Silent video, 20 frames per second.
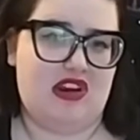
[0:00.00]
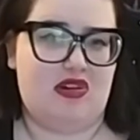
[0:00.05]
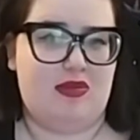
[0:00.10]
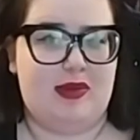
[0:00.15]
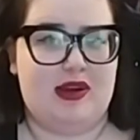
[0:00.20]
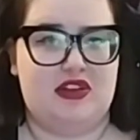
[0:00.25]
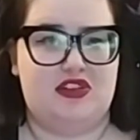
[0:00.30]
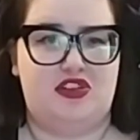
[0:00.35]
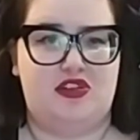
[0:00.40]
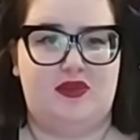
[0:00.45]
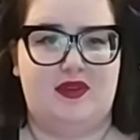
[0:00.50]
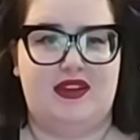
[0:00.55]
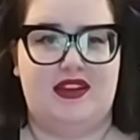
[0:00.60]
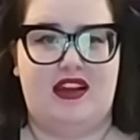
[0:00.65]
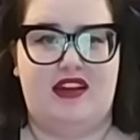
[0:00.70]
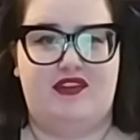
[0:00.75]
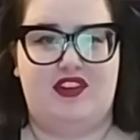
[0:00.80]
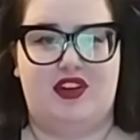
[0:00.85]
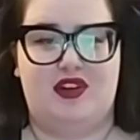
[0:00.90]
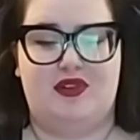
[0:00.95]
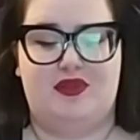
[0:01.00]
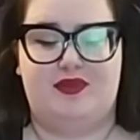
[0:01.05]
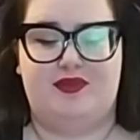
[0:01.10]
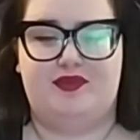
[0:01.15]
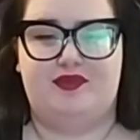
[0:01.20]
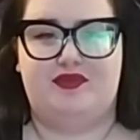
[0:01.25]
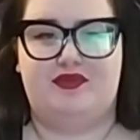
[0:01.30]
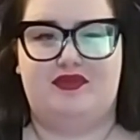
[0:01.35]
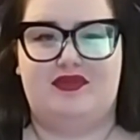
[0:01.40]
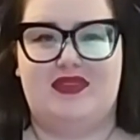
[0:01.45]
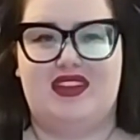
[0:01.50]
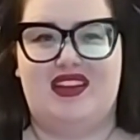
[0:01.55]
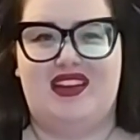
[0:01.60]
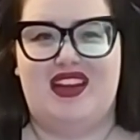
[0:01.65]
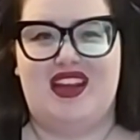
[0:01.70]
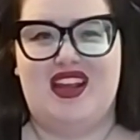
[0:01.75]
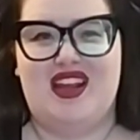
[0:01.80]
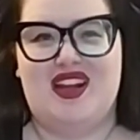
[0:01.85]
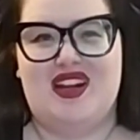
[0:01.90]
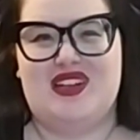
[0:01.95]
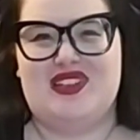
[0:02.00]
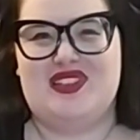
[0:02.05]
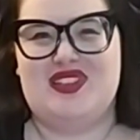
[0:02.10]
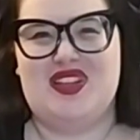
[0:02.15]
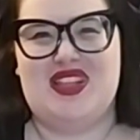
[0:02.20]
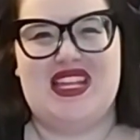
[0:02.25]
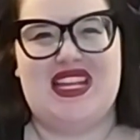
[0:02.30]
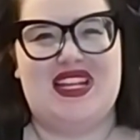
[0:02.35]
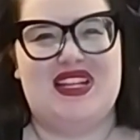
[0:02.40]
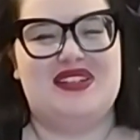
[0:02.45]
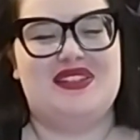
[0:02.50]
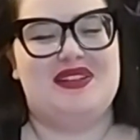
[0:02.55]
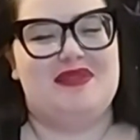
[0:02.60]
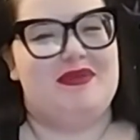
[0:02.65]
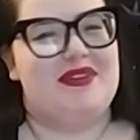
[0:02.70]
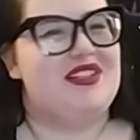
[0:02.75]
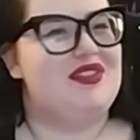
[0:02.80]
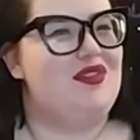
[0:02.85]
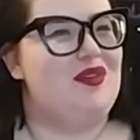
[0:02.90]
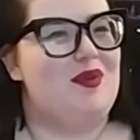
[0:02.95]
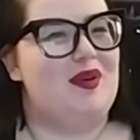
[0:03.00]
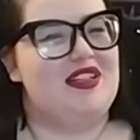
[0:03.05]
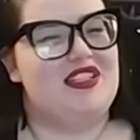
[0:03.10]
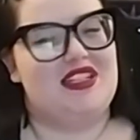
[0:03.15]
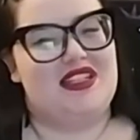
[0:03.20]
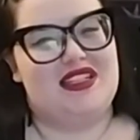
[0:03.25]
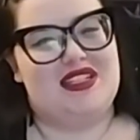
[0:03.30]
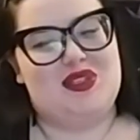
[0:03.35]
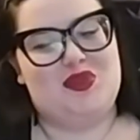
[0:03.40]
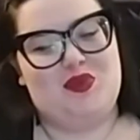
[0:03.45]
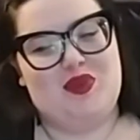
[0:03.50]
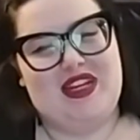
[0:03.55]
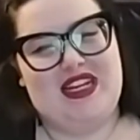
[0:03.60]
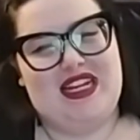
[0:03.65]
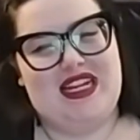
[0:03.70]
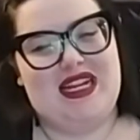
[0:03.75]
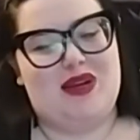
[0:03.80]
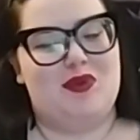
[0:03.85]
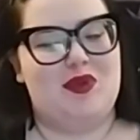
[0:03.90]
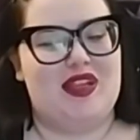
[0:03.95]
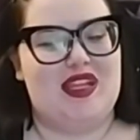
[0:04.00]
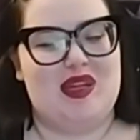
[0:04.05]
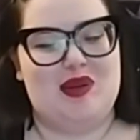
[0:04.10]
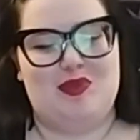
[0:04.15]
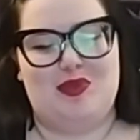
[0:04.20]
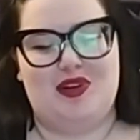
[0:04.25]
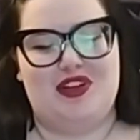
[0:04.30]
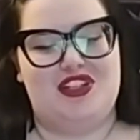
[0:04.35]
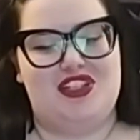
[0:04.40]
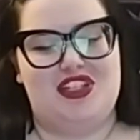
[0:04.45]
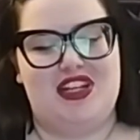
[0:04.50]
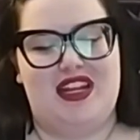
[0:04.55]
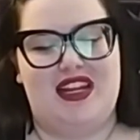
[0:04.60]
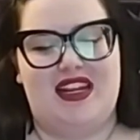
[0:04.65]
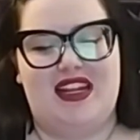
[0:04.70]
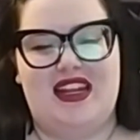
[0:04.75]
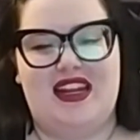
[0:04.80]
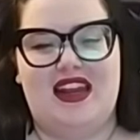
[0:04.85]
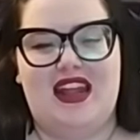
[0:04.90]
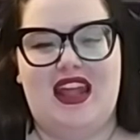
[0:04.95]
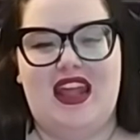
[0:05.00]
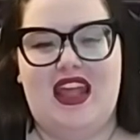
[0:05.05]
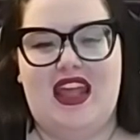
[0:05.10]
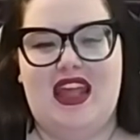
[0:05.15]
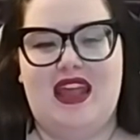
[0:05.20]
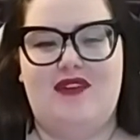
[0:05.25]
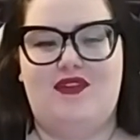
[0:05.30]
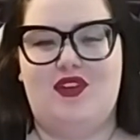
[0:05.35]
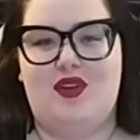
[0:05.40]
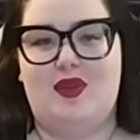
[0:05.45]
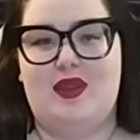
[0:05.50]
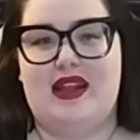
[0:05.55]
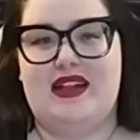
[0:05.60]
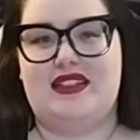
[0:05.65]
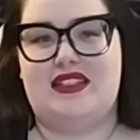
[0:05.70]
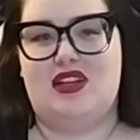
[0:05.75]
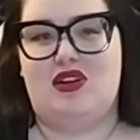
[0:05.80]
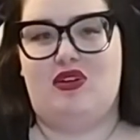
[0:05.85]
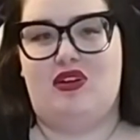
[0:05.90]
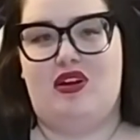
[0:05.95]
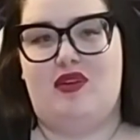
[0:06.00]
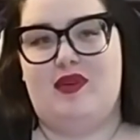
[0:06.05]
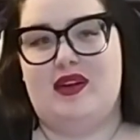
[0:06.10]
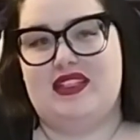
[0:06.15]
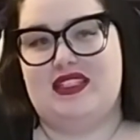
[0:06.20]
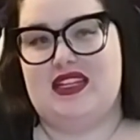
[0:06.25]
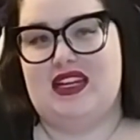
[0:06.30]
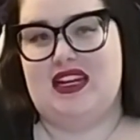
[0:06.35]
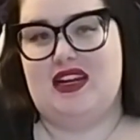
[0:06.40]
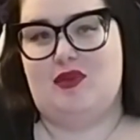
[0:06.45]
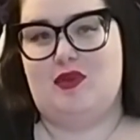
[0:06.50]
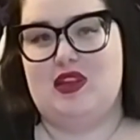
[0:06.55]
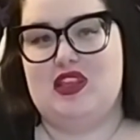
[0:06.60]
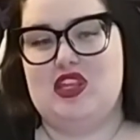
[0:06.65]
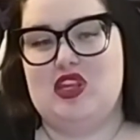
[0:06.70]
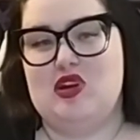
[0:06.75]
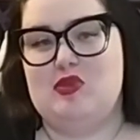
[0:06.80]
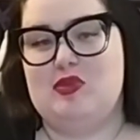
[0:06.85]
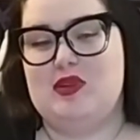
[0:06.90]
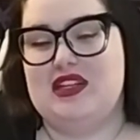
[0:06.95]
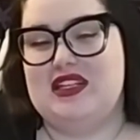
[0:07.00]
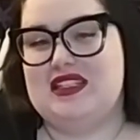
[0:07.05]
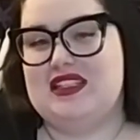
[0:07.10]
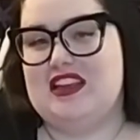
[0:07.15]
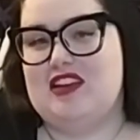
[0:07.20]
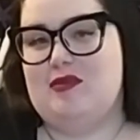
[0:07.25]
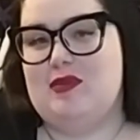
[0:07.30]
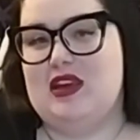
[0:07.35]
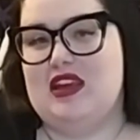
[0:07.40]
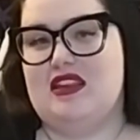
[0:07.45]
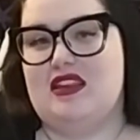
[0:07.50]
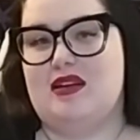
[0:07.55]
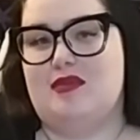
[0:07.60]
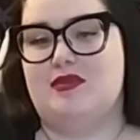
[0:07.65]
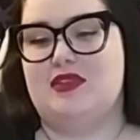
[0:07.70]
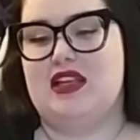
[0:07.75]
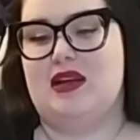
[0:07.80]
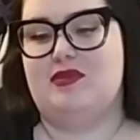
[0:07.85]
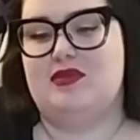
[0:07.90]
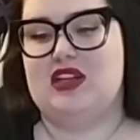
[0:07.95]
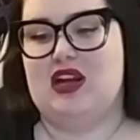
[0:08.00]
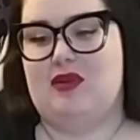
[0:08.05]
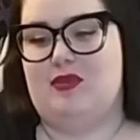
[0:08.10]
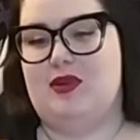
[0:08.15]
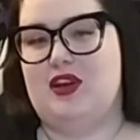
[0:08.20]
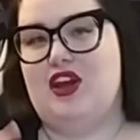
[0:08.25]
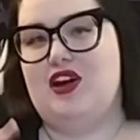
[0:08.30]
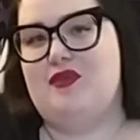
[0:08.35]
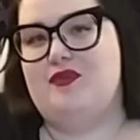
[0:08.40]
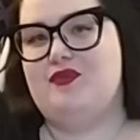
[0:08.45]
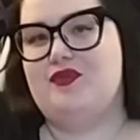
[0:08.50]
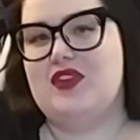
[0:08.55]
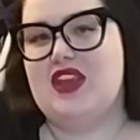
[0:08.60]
about you and love you. So thank you so much for watching this reading. I really appreciate it. If you liked it or it resonated with you, please give me a thumbs up down below.